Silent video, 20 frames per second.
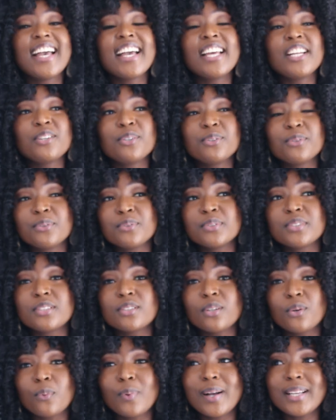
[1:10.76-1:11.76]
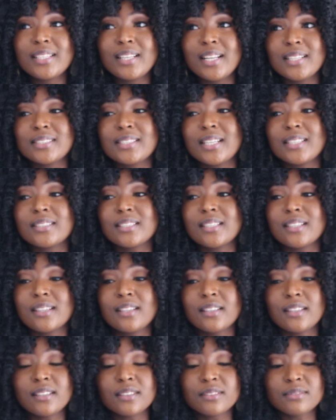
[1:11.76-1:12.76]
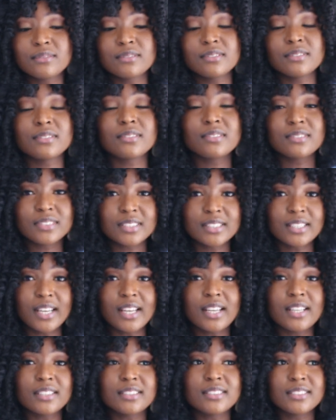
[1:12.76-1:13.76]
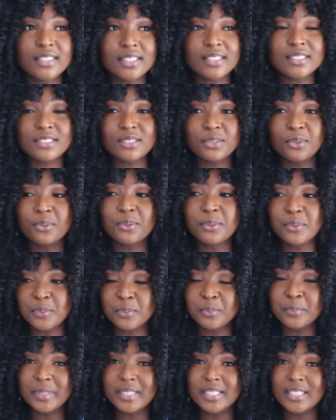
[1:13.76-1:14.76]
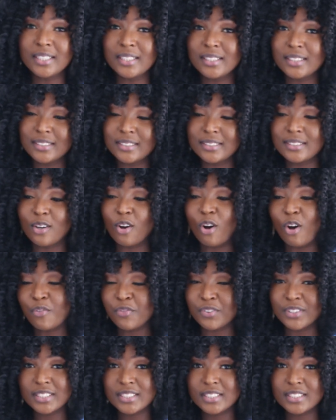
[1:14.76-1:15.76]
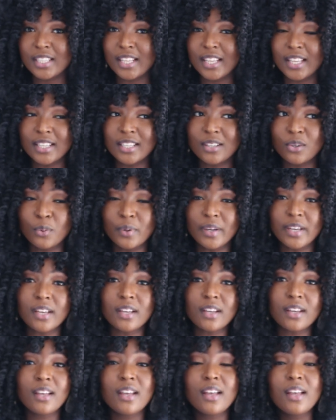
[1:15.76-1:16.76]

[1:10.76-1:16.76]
Anywho, so why did I decide to get this whole mini office thing going?